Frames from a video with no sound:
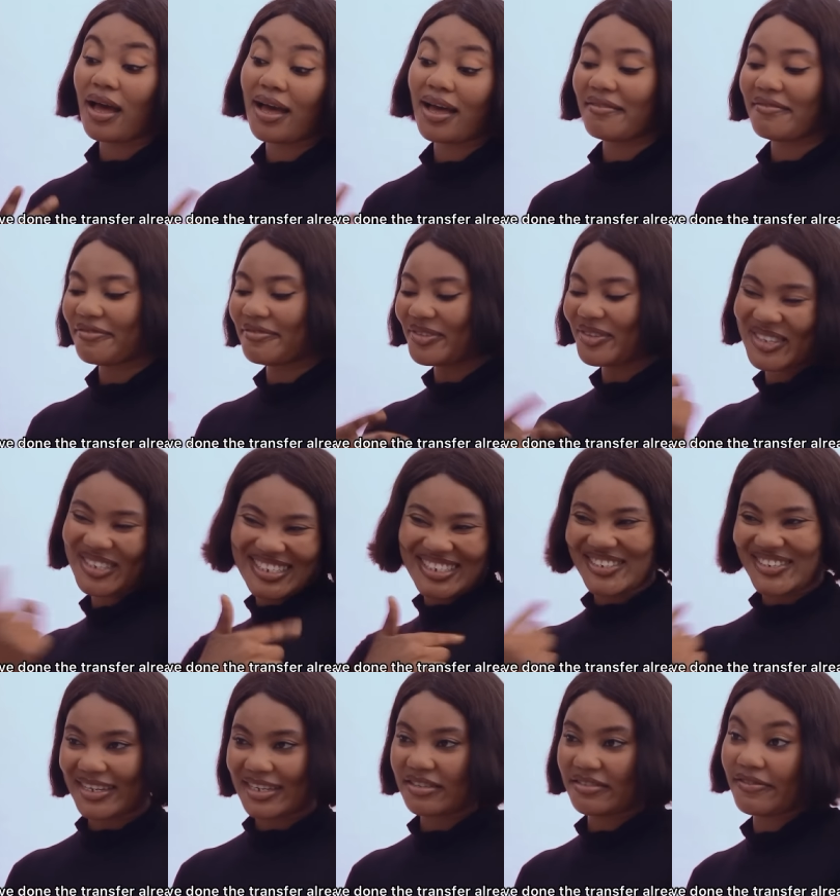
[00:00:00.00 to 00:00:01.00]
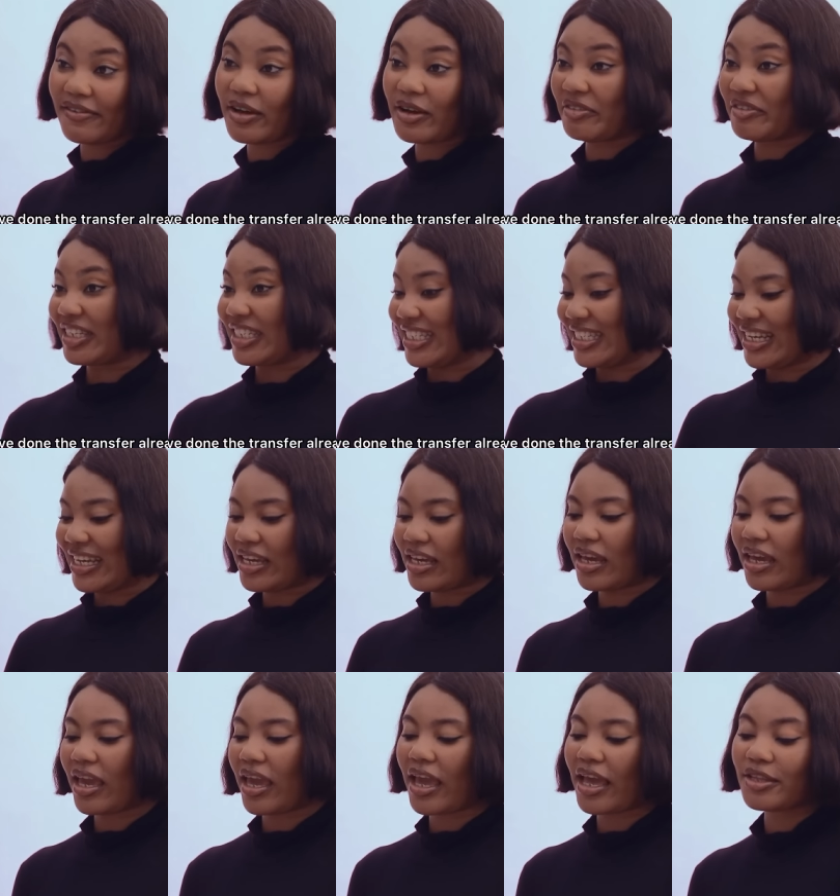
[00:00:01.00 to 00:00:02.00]
I've done the transfer
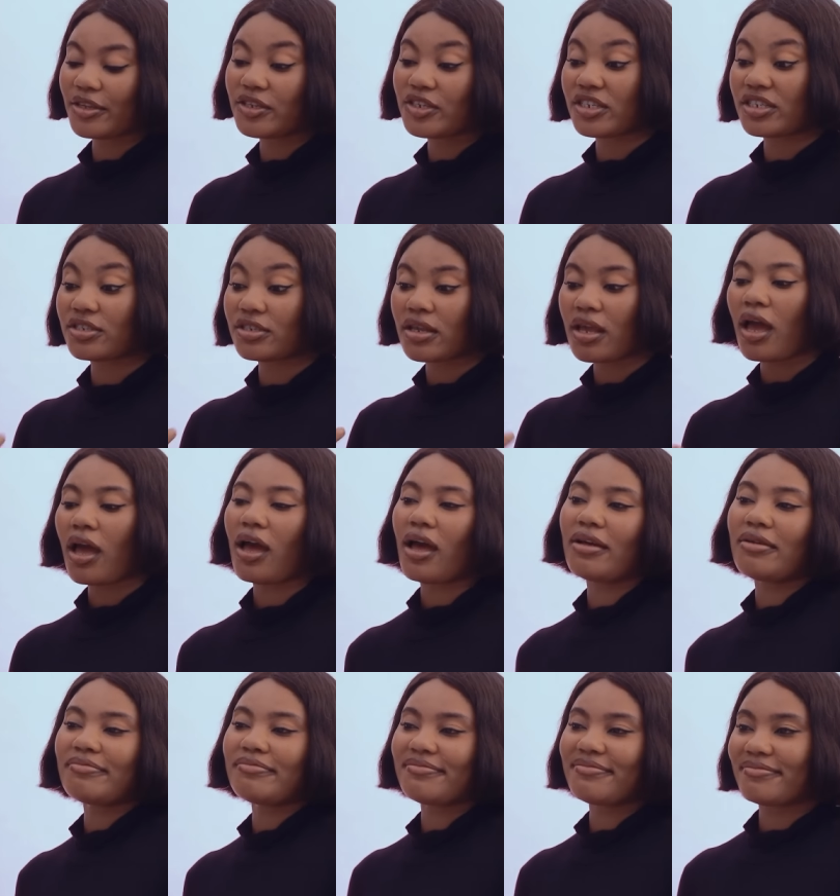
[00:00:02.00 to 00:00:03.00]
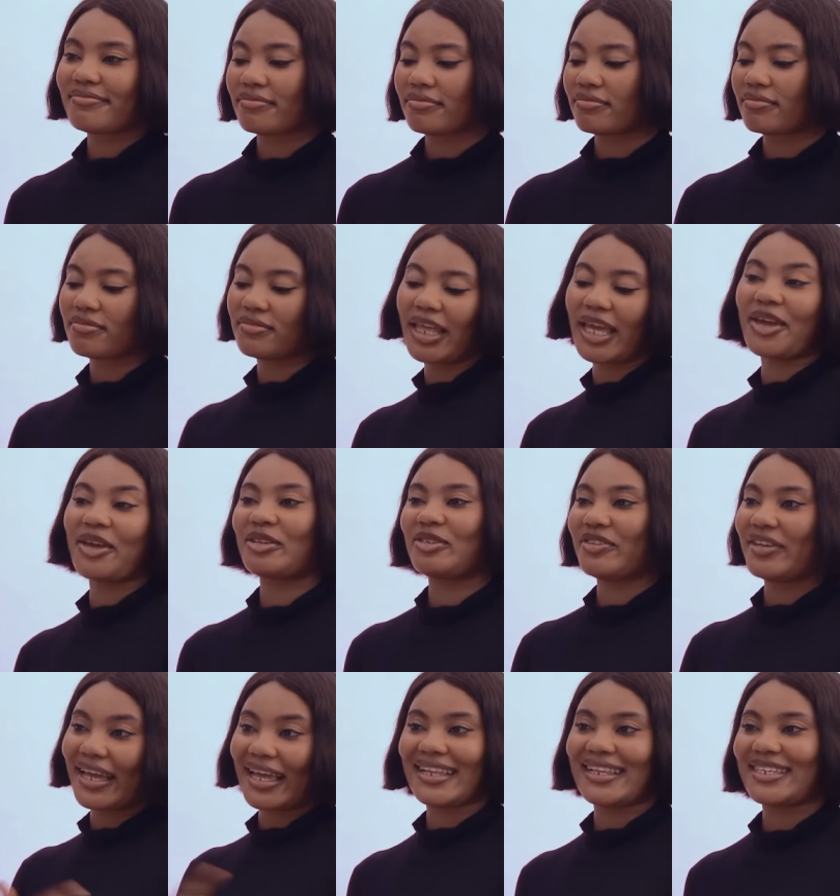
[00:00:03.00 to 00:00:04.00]
already. Can you just take your
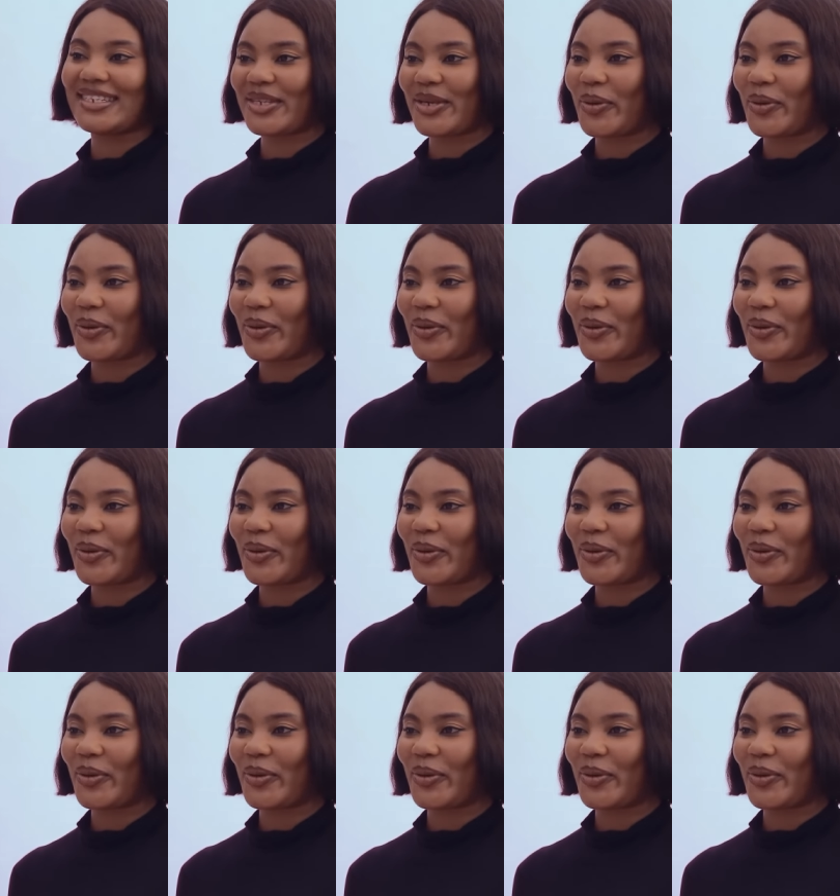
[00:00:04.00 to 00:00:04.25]
drink and let's